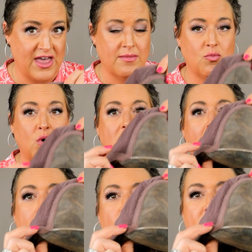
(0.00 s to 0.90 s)
of them will
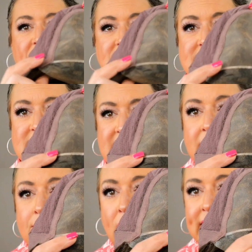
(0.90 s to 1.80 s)
come with a
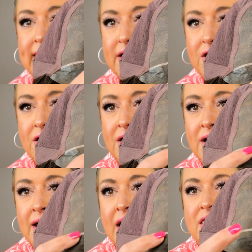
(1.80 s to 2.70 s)
seam right here.
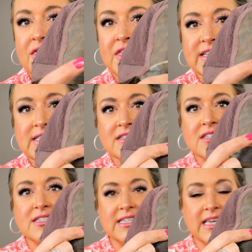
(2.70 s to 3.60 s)
This
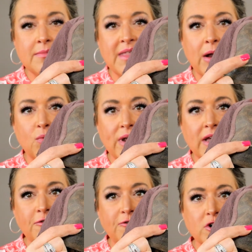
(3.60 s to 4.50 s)
is a seam that
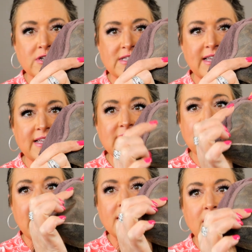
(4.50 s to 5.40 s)

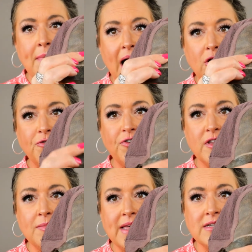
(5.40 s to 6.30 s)
reinforces the
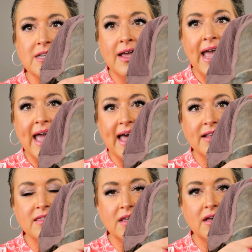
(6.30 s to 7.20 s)
monofilament
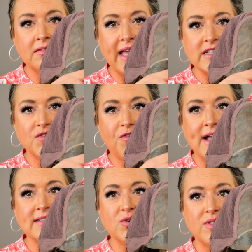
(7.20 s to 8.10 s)
and the lace
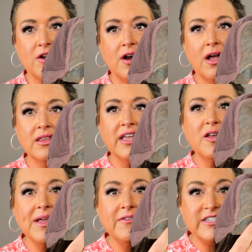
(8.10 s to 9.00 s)
front. So they're a
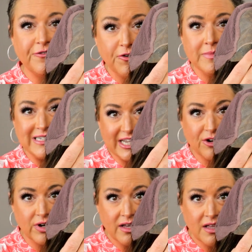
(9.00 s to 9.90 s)
little bit of different
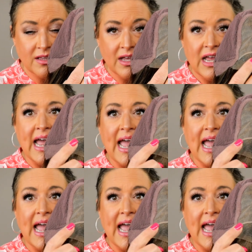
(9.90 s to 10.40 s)
material.